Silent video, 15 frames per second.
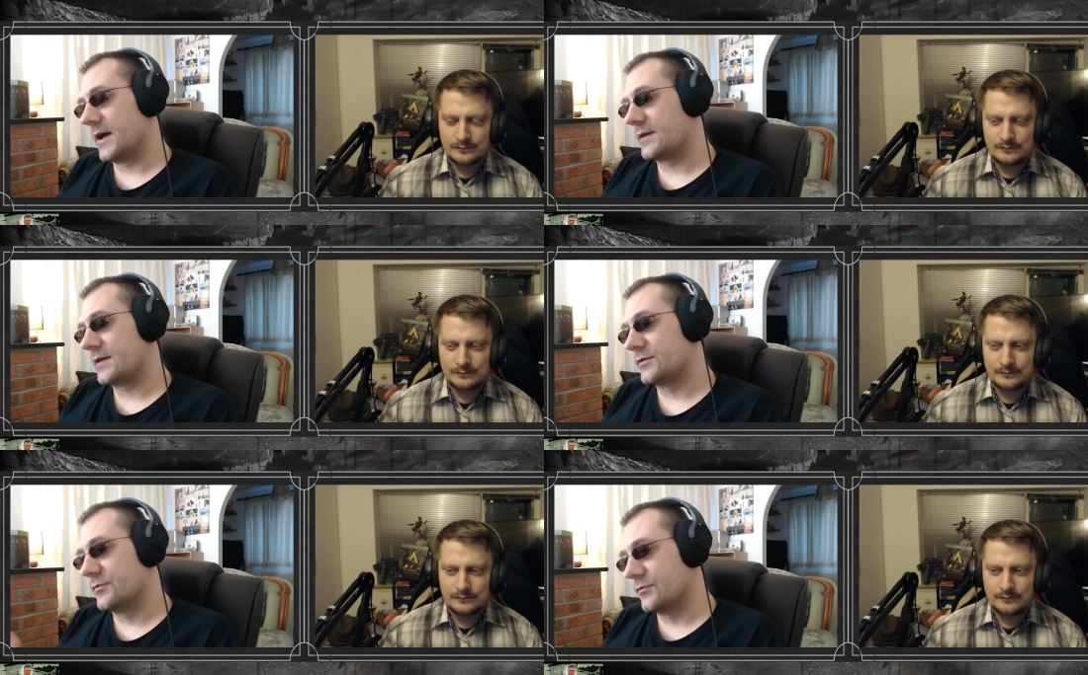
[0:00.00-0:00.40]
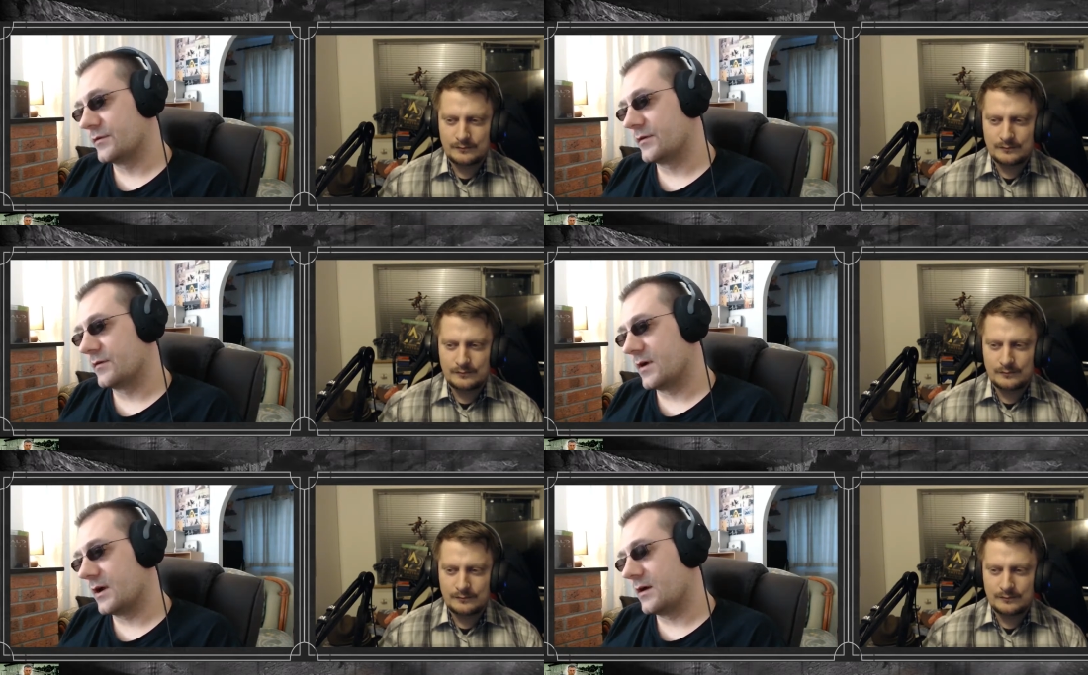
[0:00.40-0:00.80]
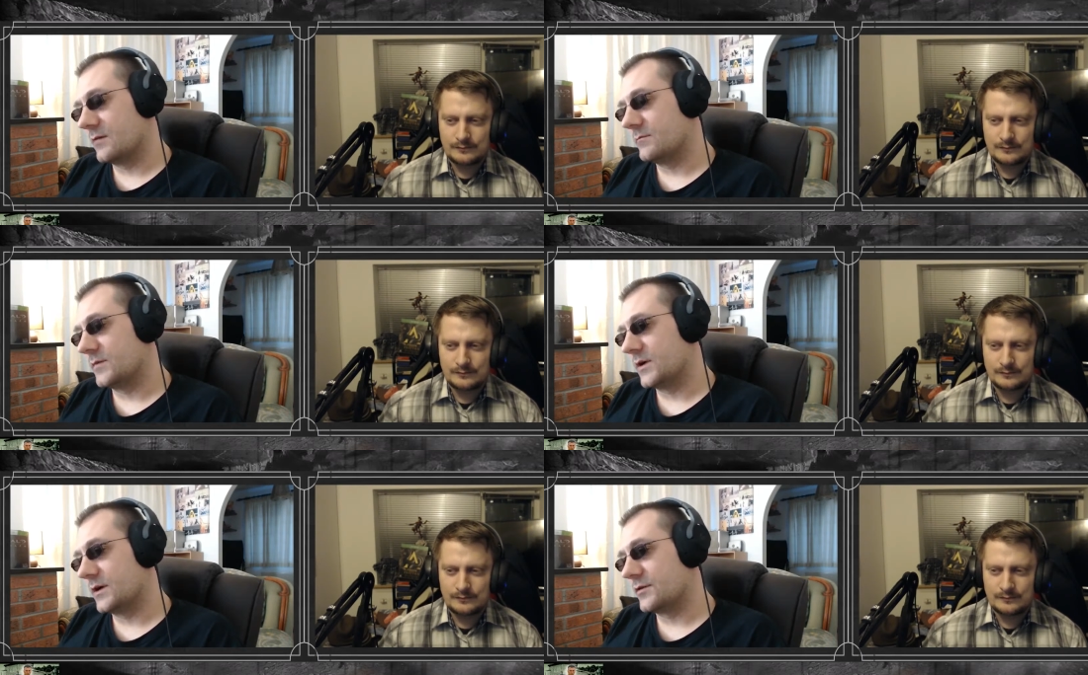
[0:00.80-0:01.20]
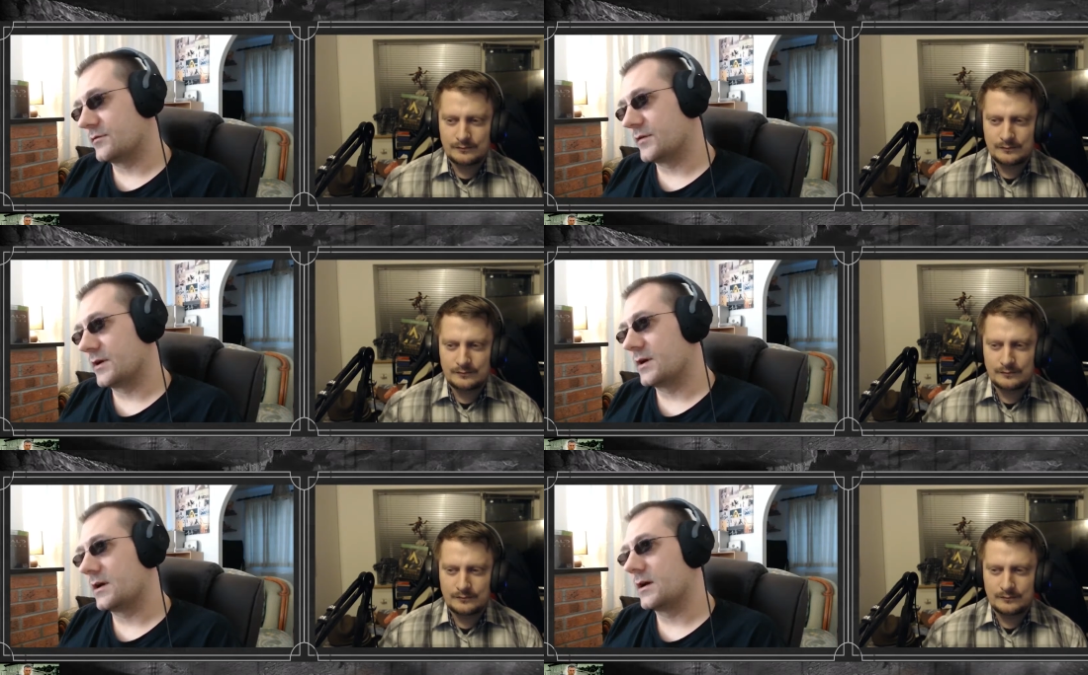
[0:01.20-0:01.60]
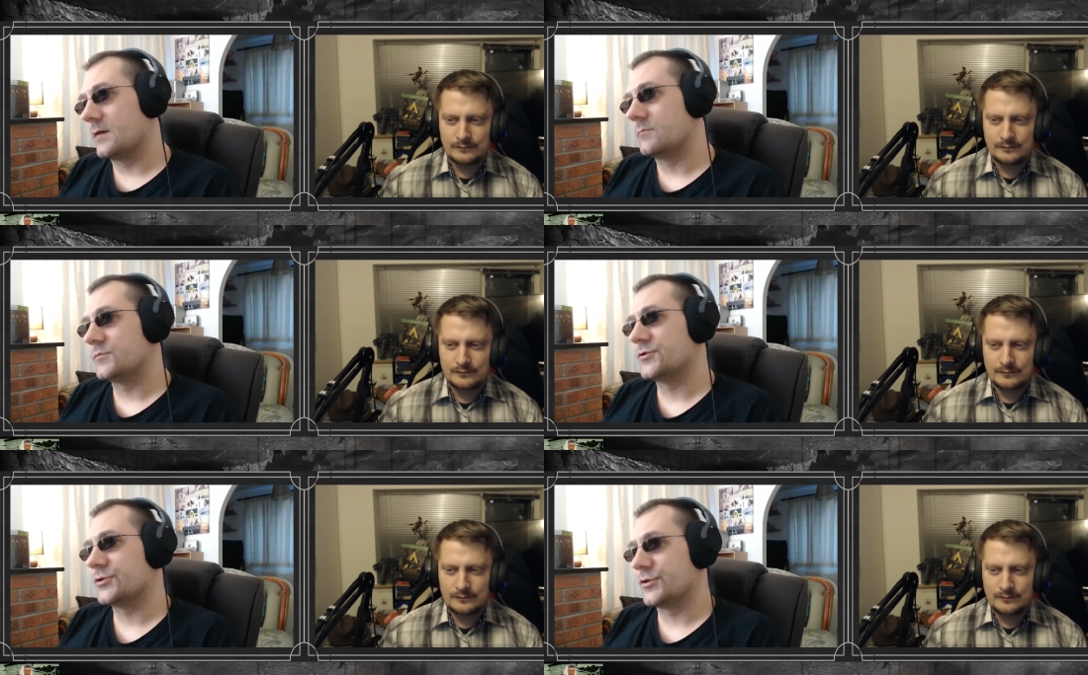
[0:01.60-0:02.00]
Speaker 1: and another um, another
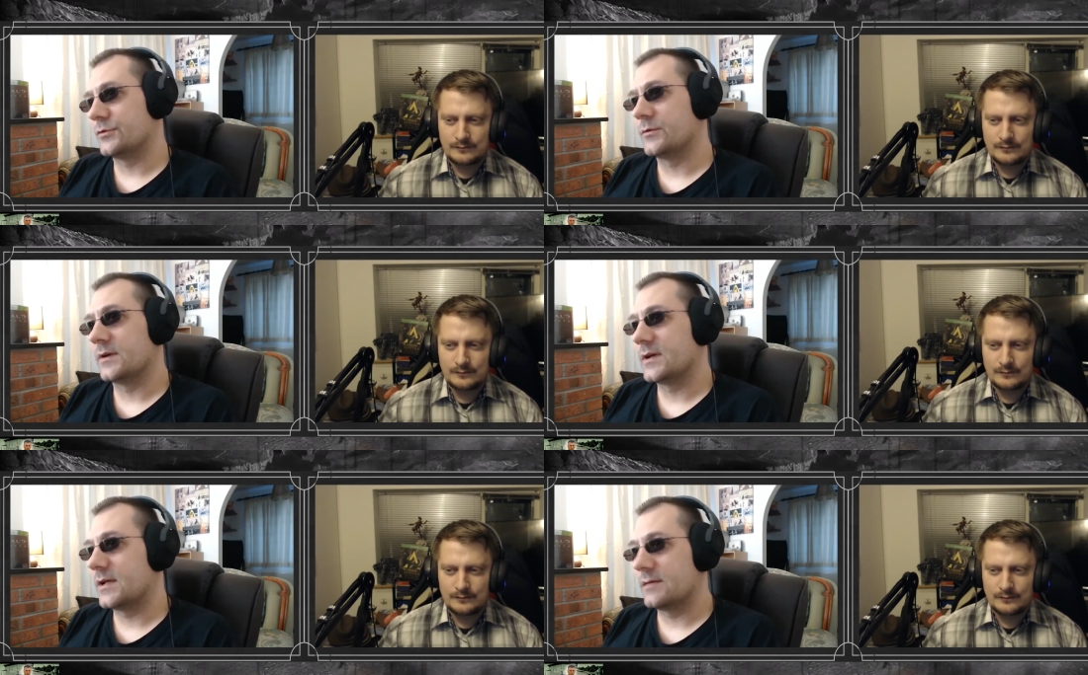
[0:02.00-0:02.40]
um, Jew